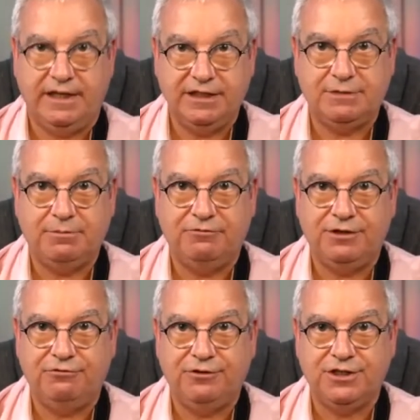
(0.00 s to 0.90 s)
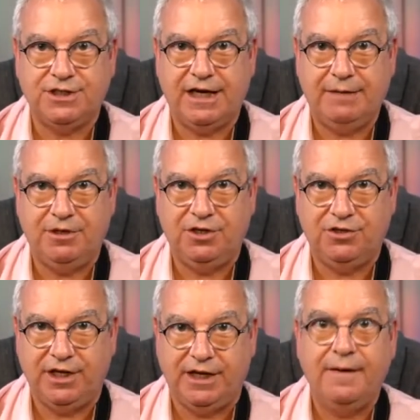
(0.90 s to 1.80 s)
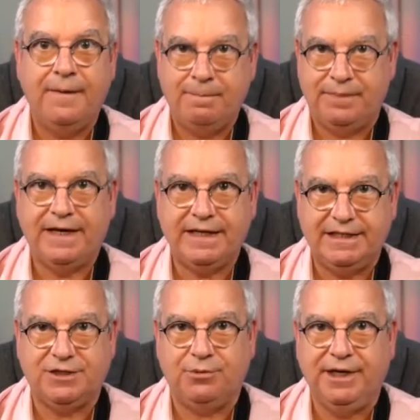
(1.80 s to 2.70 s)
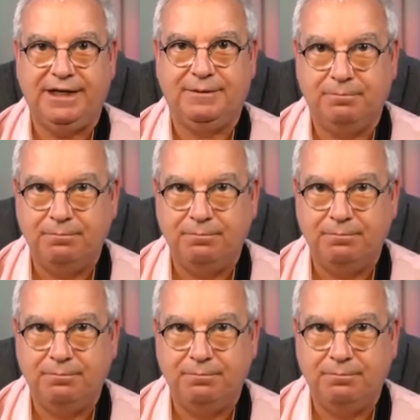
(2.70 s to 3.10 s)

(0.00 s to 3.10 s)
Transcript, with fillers: an instrument for the first time and you think, That is great.